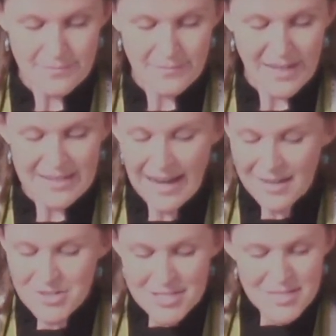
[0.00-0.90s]

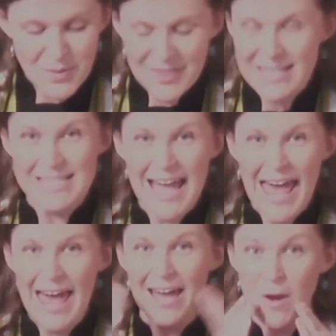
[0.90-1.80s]
Not just with its
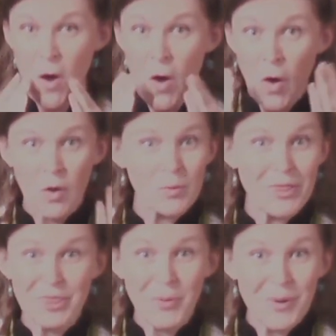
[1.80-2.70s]
head or
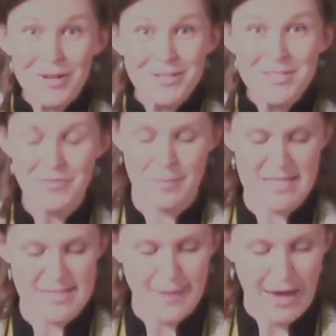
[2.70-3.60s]
with the words from
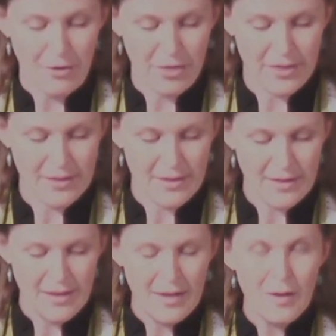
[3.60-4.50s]
its mouth,
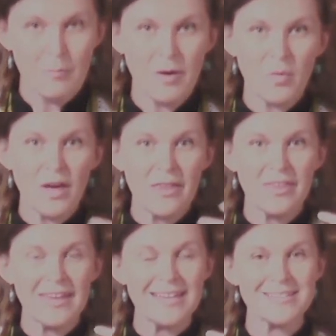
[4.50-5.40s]
but with
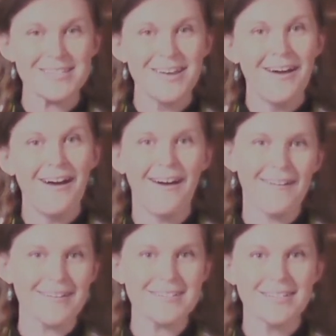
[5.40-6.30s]
its
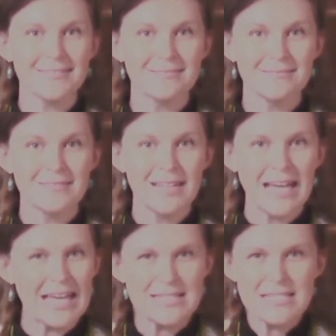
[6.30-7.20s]
heart,
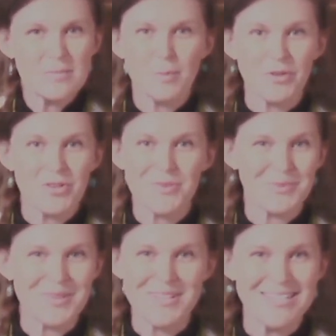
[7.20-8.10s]
its
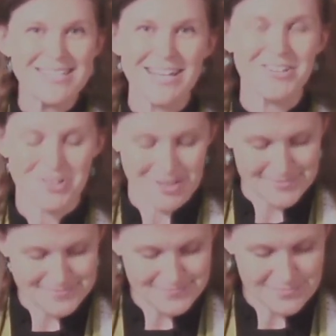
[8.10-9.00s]
spiritual center.
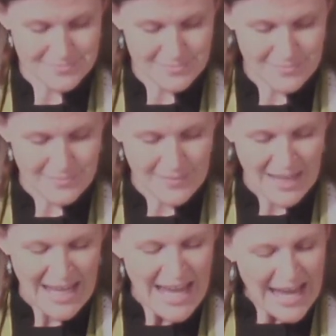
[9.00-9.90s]

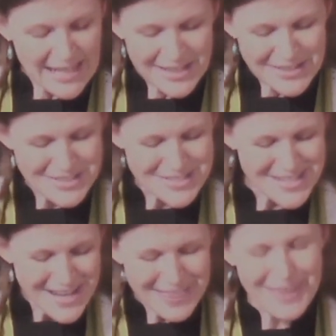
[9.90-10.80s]
And here's
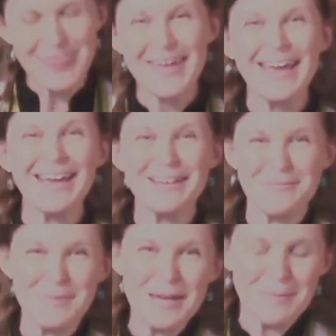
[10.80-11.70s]
the
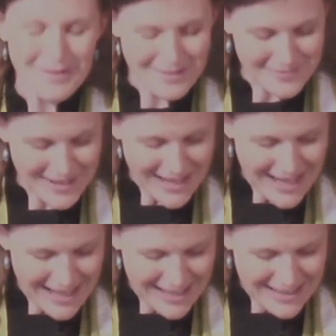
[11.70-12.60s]
thing, people of
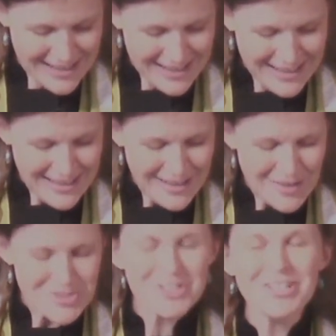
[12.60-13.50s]
God.
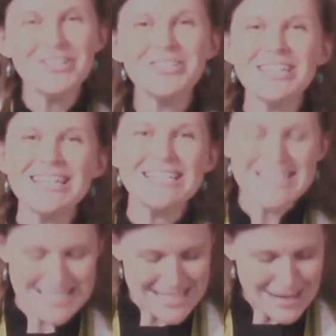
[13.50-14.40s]
Church
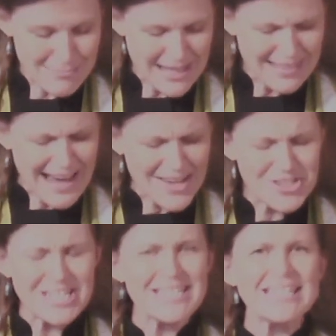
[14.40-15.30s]
isn't something that just